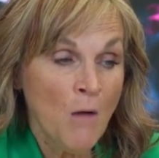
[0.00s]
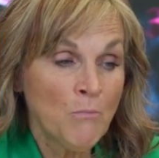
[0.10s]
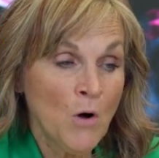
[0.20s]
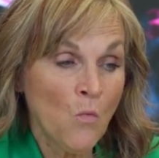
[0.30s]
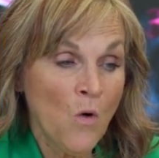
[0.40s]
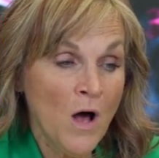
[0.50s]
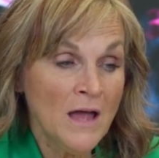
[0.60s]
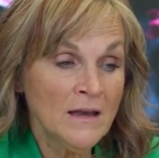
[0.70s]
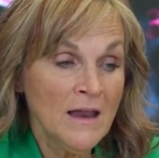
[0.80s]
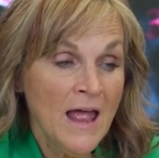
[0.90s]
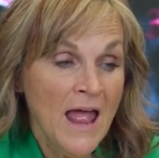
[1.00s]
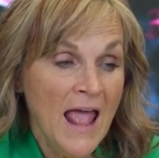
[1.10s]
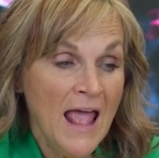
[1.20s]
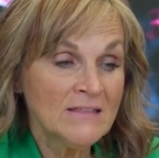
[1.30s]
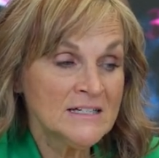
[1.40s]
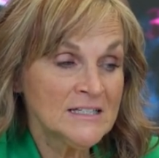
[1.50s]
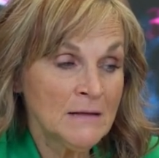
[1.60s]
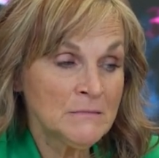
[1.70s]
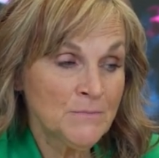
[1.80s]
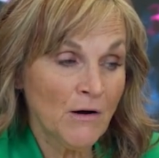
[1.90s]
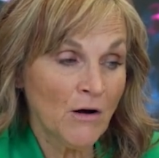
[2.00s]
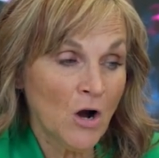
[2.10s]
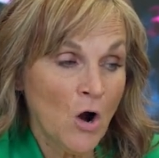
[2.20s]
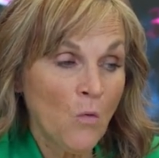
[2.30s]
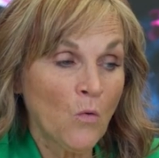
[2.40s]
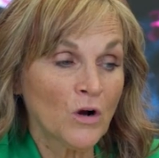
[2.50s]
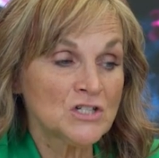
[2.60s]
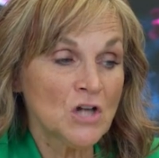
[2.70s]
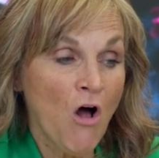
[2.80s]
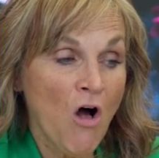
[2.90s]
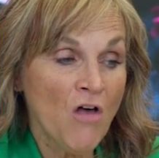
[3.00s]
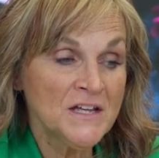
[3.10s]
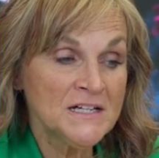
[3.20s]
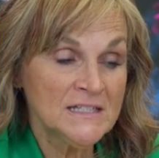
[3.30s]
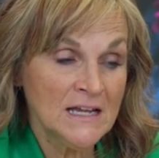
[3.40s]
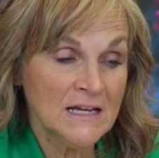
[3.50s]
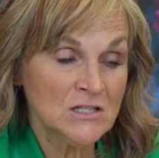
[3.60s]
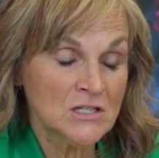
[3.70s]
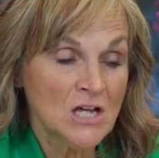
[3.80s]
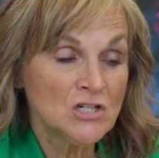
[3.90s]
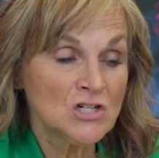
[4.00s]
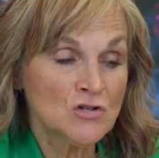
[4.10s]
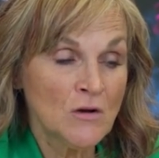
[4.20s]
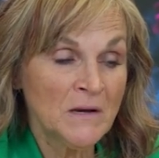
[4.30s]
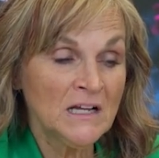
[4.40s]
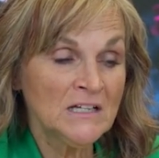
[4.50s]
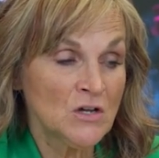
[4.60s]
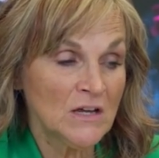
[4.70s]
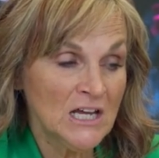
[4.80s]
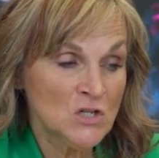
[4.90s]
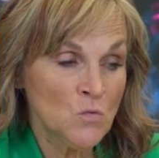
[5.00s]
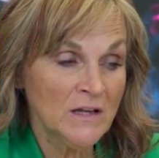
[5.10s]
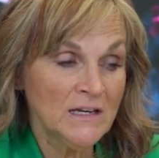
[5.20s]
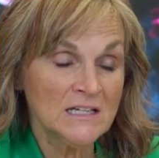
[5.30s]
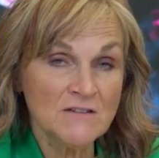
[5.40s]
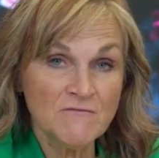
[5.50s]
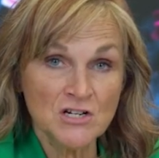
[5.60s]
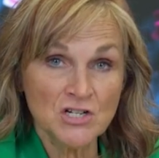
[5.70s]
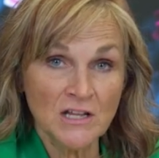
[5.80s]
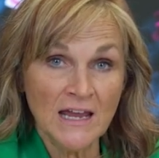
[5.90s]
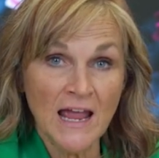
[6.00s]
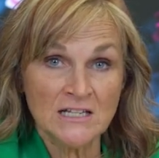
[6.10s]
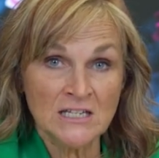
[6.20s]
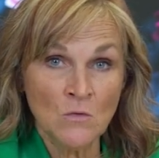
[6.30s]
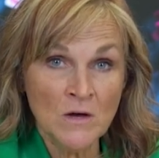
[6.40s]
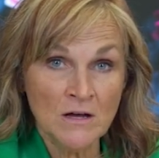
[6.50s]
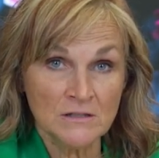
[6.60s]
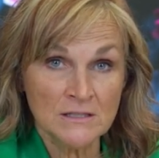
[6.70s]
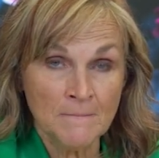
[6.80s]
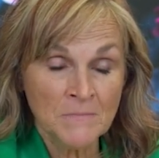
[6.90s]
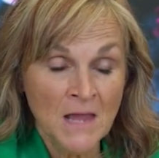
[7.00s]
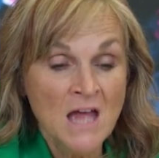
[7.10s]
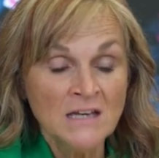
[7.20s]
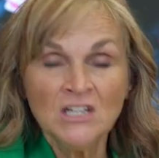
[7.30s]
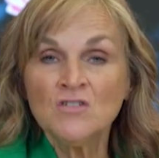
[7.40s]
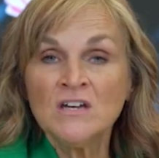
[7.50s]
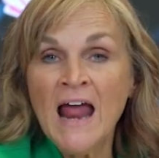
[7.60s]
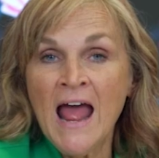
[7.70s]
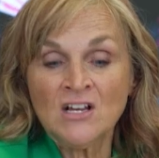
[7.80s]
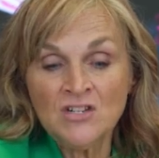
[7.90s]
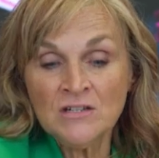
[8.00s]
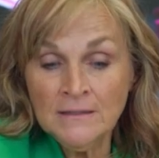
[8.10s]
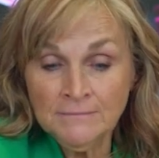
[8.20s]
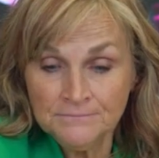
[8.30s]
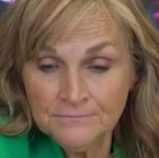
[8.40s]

But one and the same Spirit works all these things, distributing to each one individually as he wills. Now you can actually